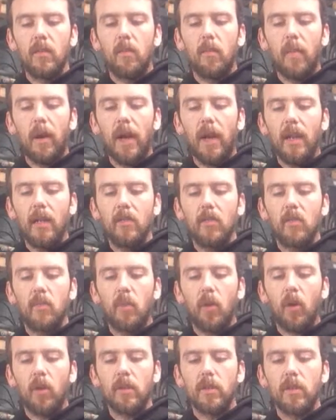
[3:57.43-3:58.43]
balance
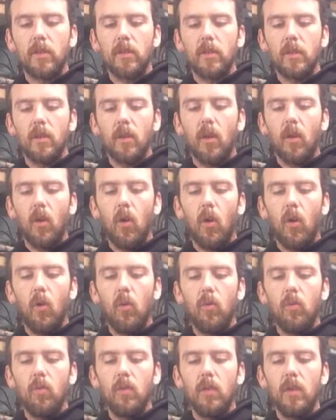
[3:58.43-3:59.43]
point
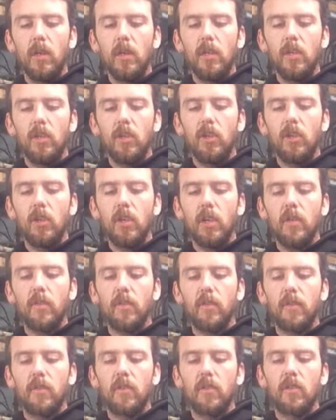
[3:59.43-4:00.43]
only
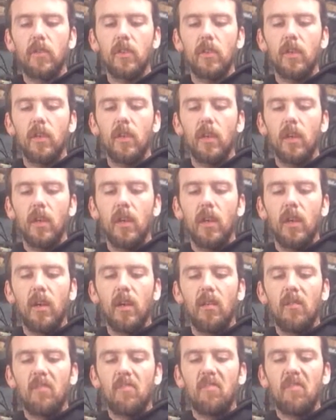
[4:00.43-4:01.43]
shifts
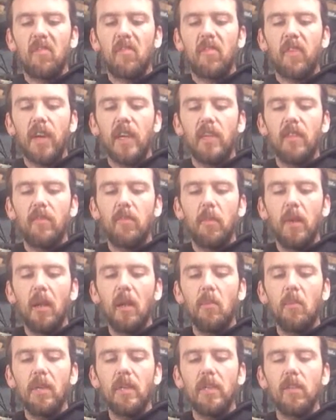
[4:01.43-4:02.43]

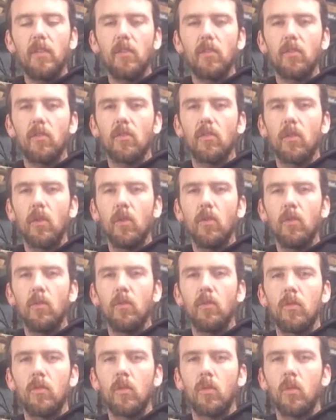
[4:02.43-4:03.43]
5mm or so
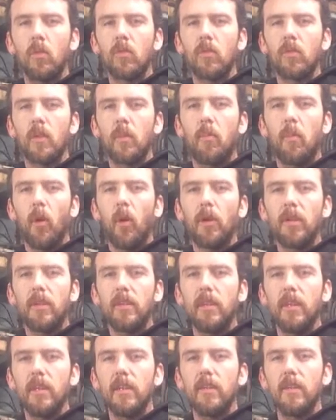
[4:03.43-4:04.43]
towards the point
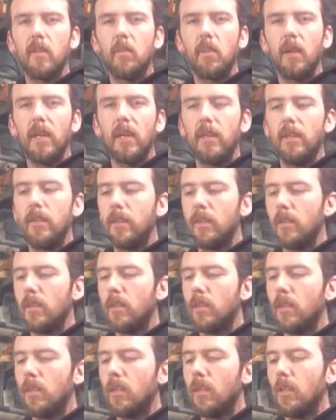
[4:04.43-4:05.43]
end of the blade
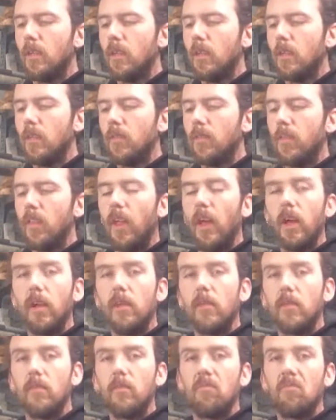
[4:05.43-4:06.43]
for
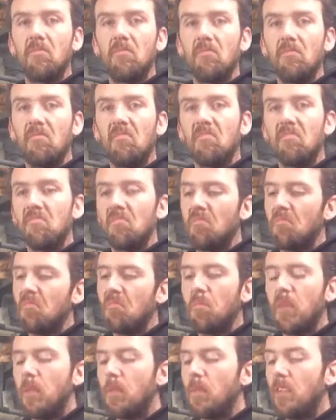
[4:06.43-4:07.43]
that
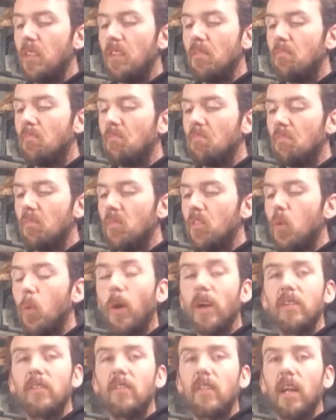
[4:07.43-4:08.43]
maybe
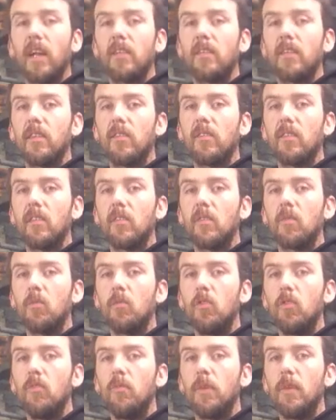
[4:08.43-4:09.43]
twice that distance
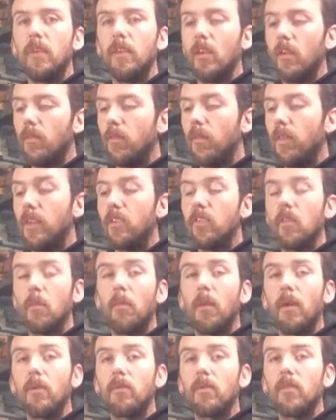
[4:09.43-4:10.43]
movement of this
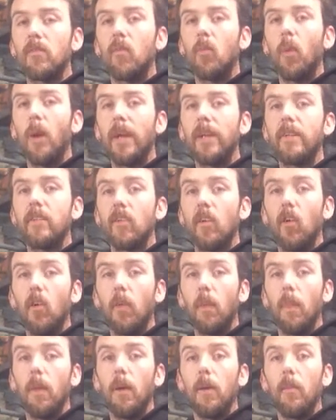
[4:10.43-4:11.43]
amount of weight
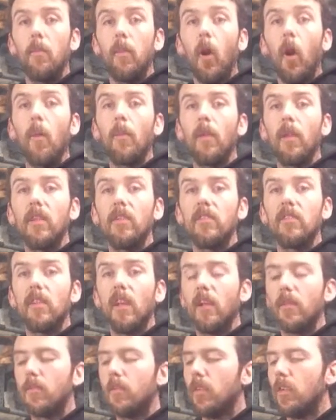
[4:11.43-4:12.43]
on the pommel
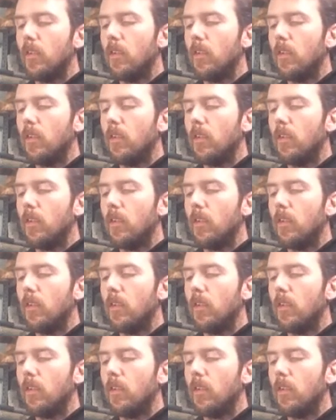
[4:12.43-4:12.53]
itself.